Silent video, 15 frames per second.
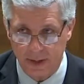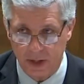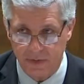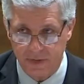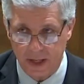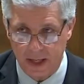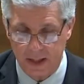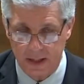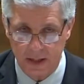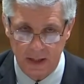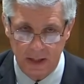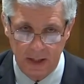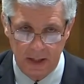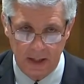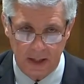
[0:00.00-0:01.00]
about that,
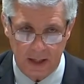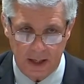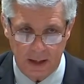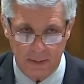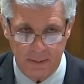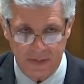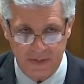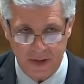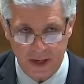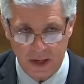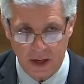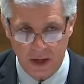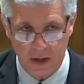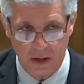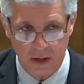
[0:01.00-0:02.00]
uh, but
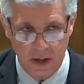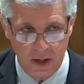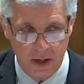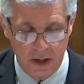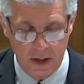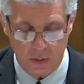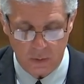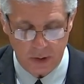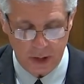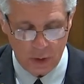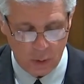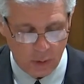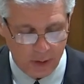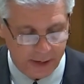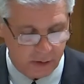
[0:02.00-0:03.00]
they are
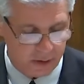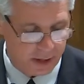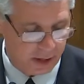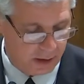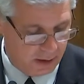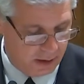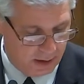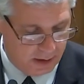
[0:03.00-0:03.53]
requiring